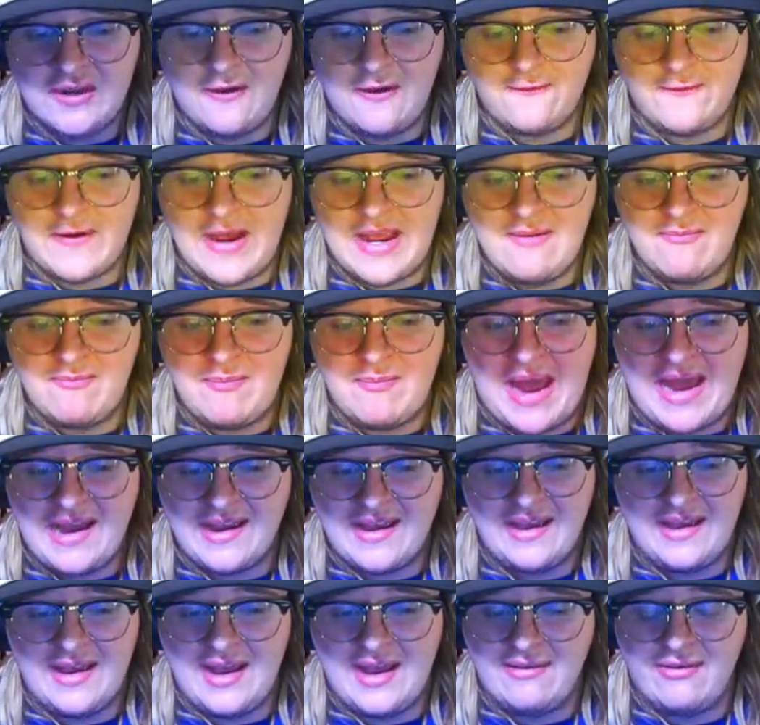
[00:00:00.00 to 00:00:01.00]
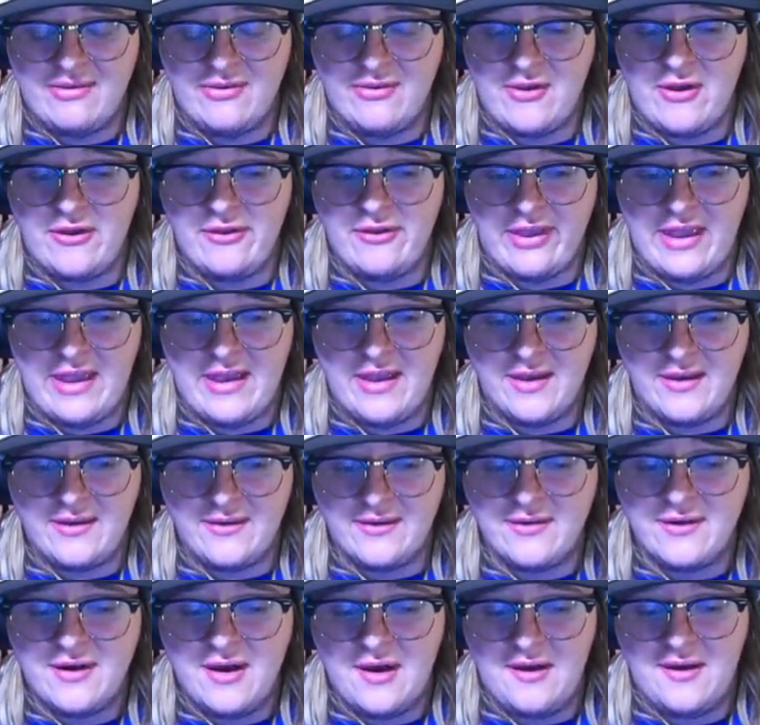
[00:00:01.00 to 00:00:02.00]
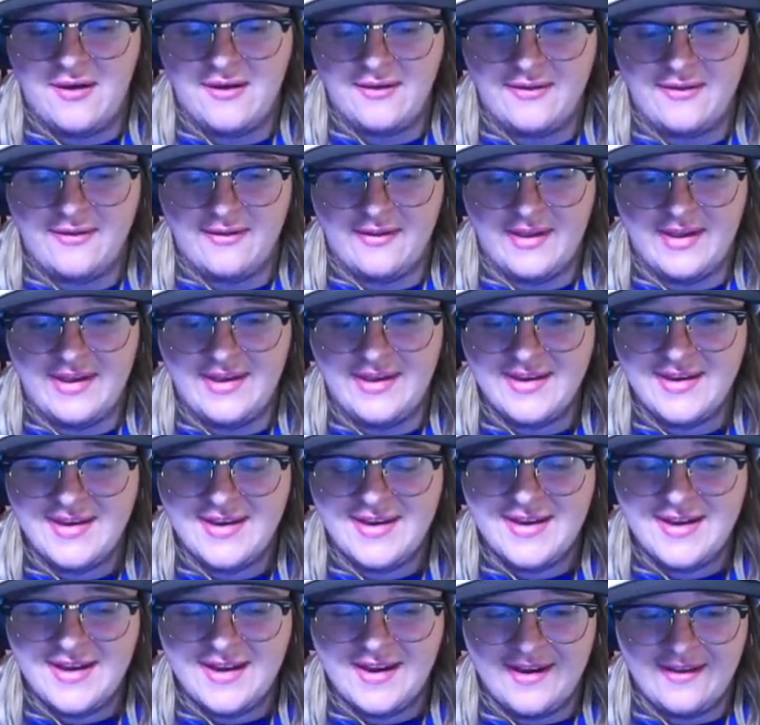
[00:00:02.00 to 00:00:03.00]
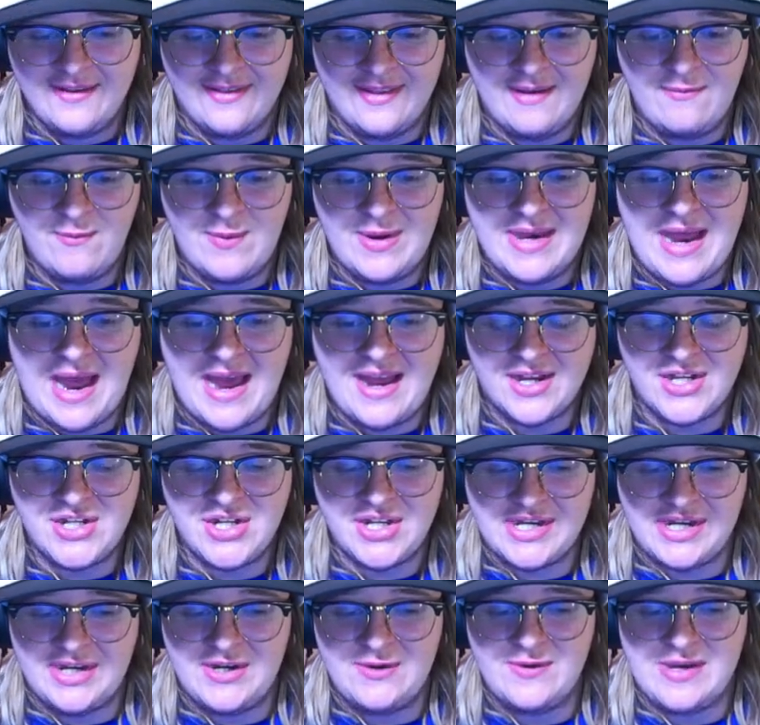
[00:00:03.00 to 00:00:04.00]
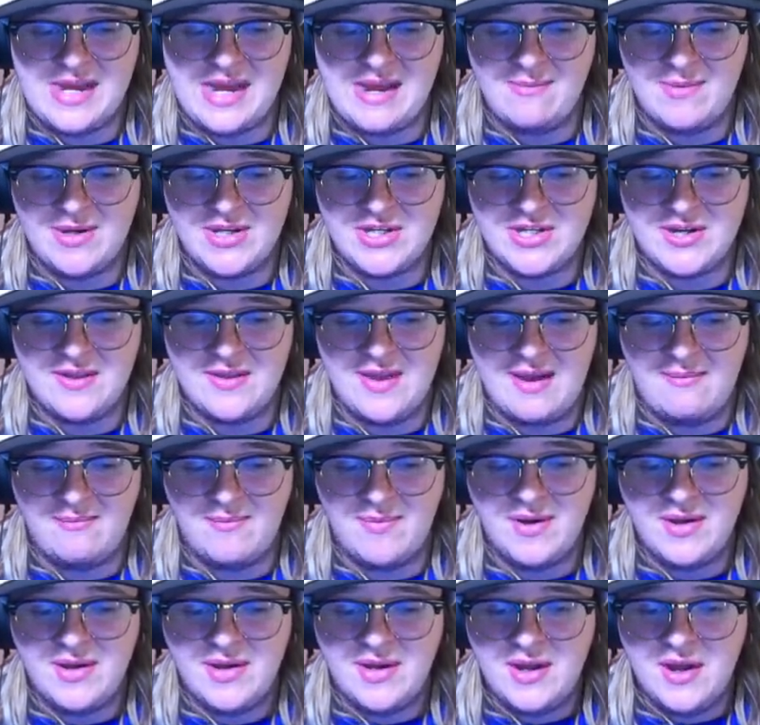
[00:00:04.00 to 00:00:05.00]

fight back against, I'll take, honestly, because then we'd actually do damage to them.